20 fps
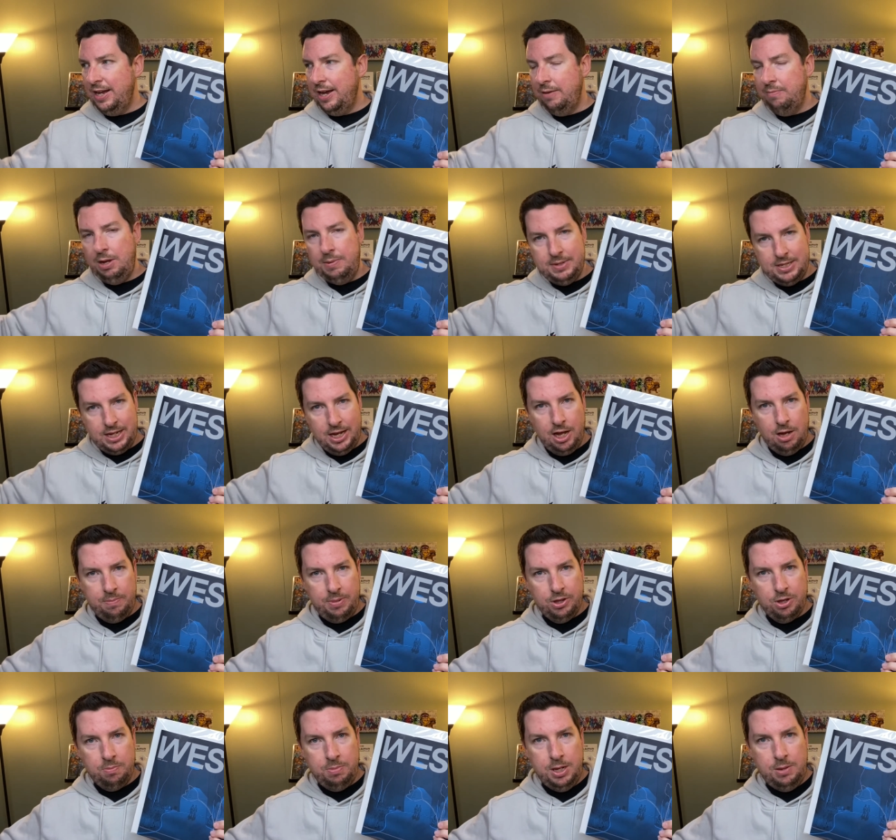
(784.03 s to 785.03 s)
maybe to help
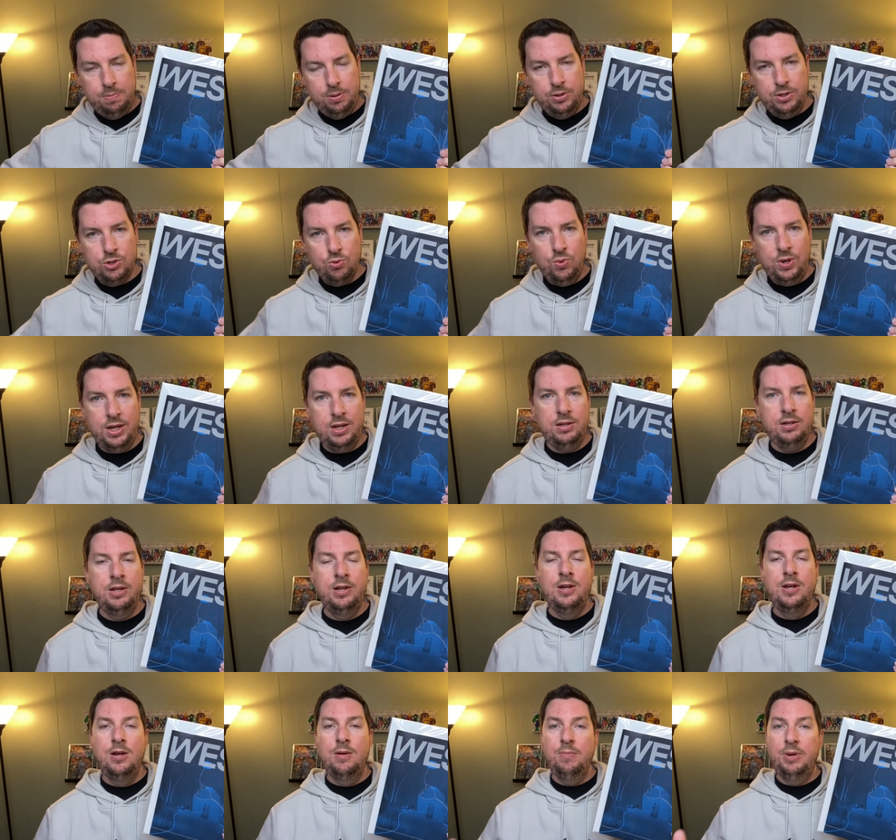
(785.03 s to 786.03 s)
other people as well.
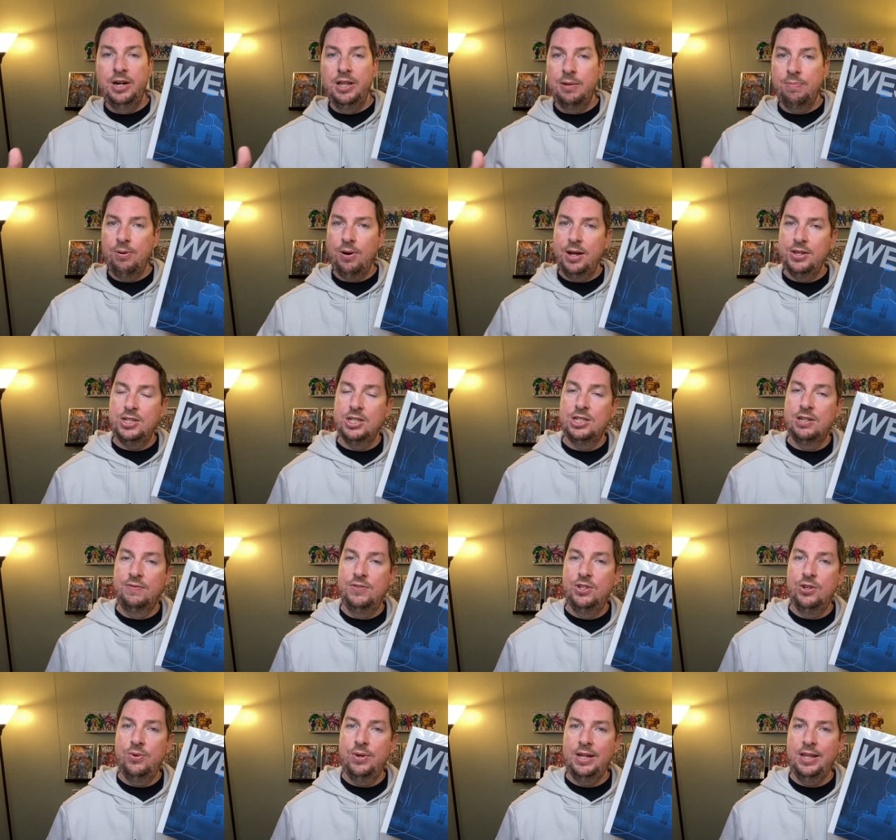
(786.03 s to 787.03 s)
But in the process of
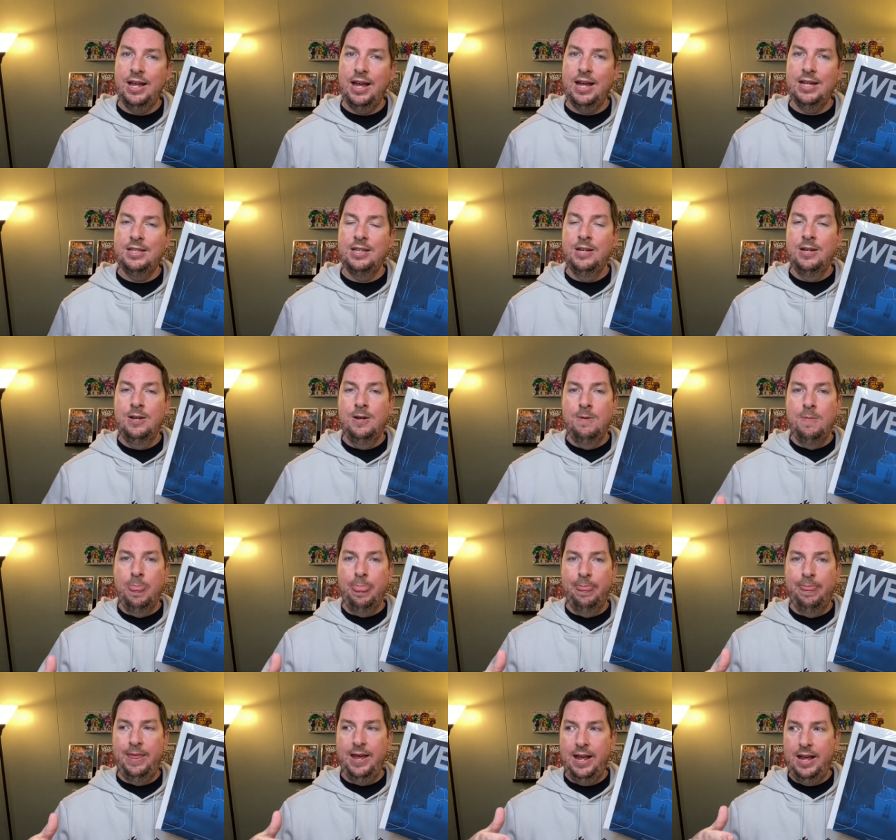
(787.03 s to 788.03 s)
doing that,
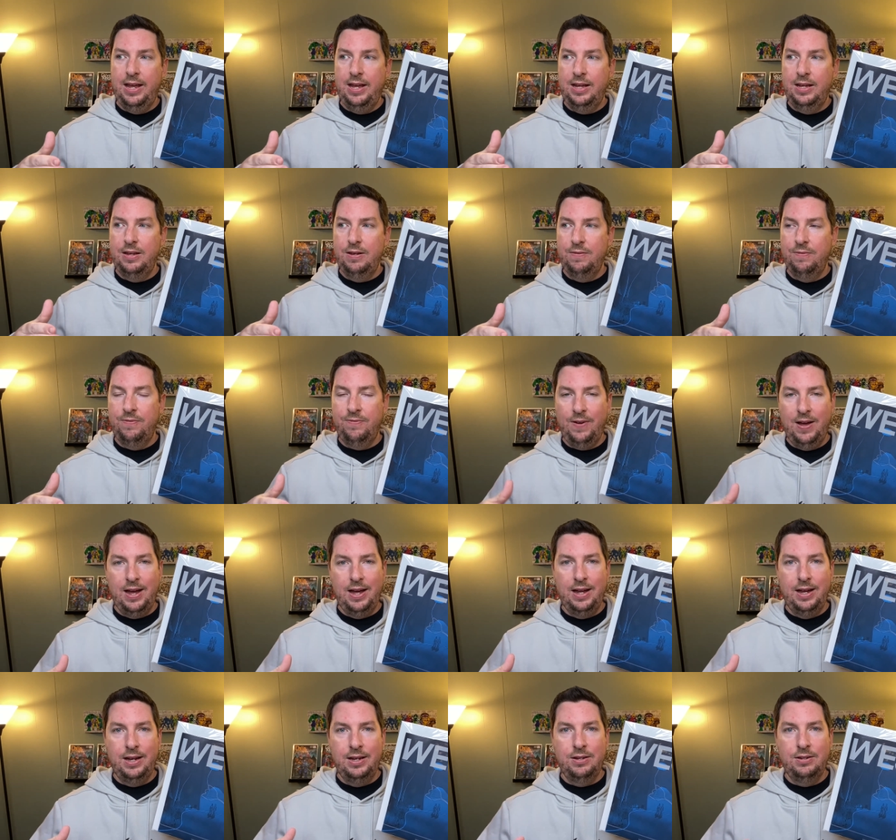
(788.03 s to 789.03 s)
they
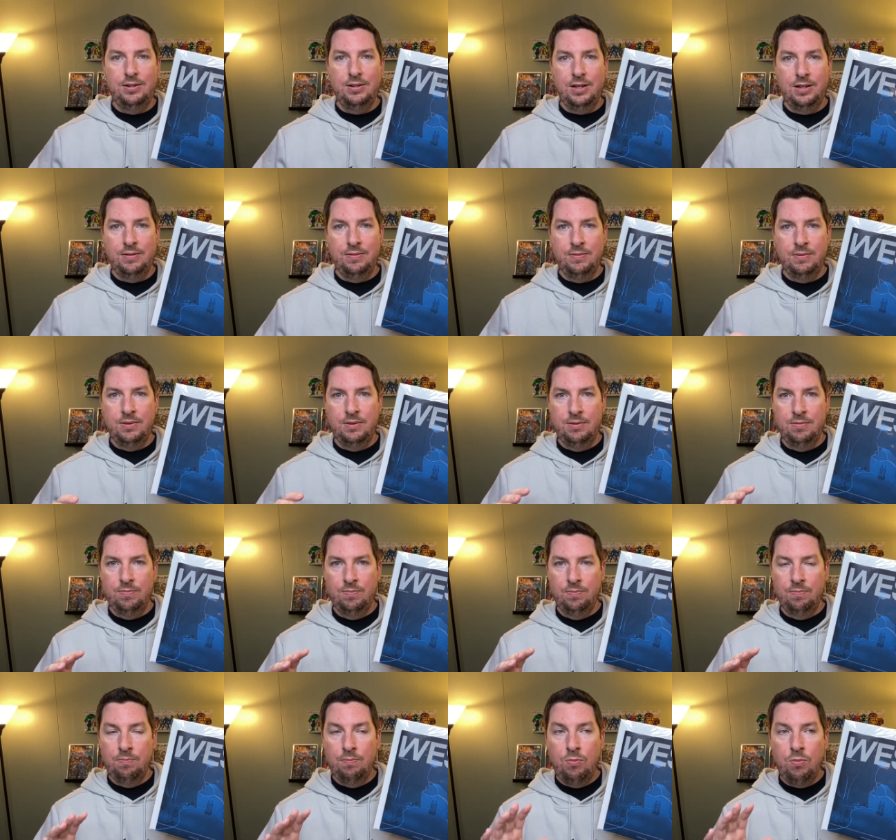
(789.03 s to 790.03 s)
find
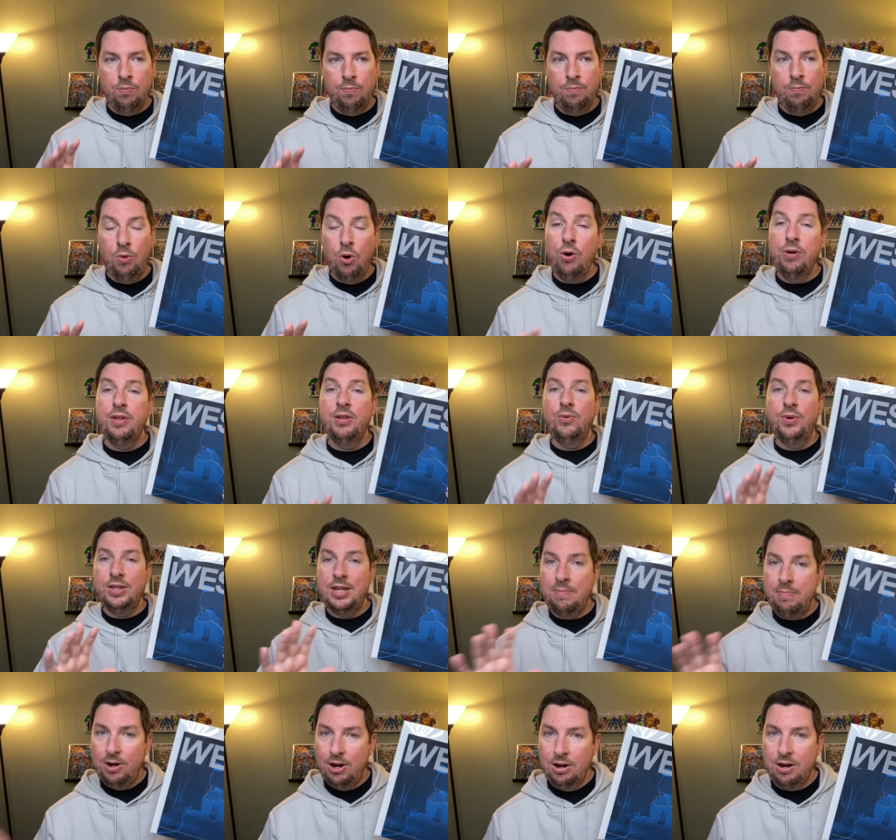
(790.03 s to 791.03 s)
more than what
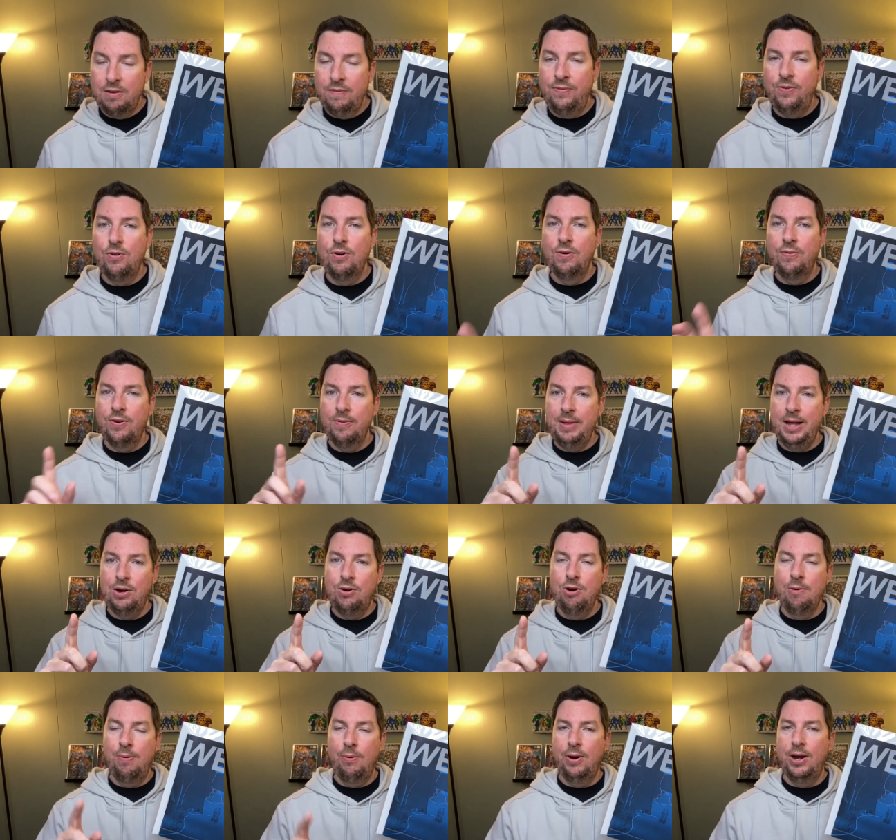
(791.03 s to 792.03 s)
they bargained for from that
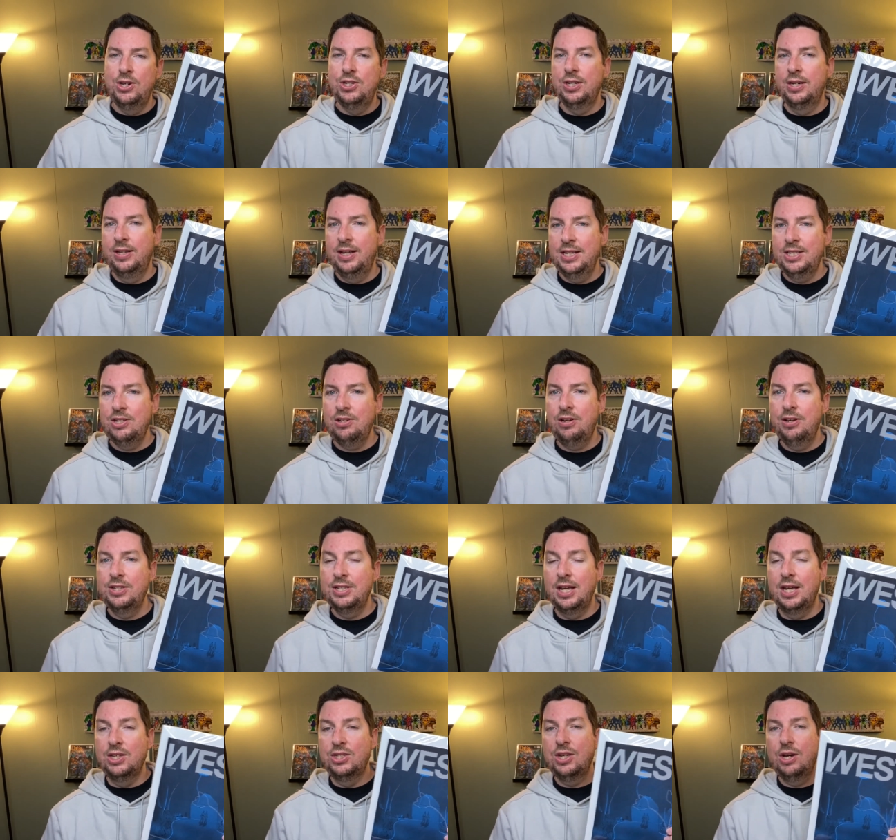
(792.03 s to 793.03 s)
corporation. And that's all I'll
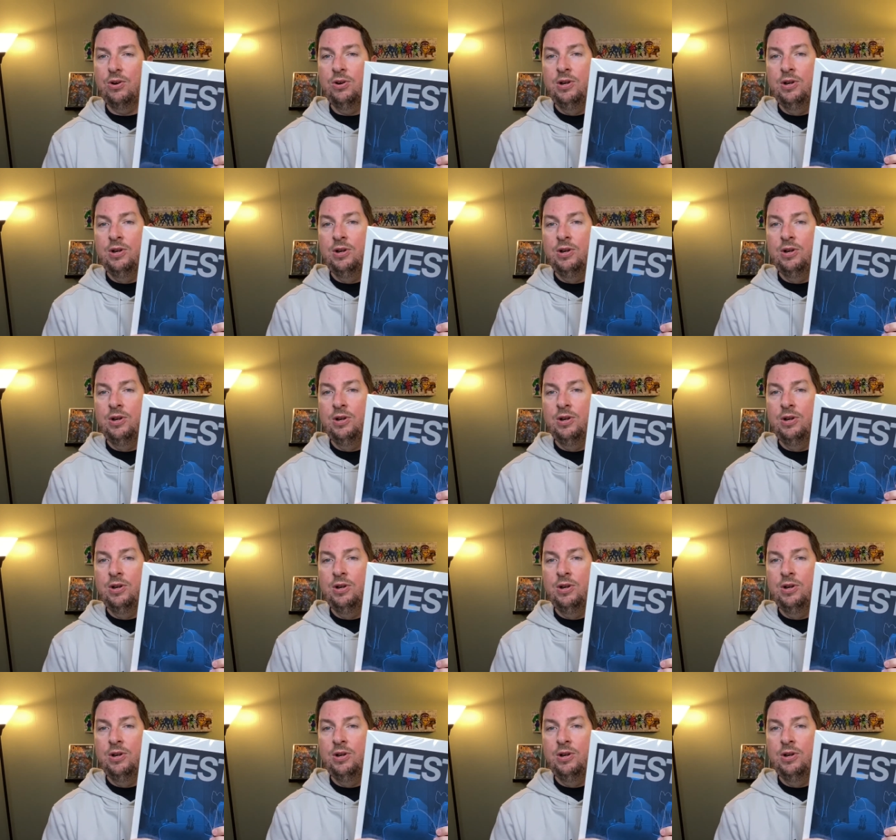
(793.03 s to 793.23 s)
say. So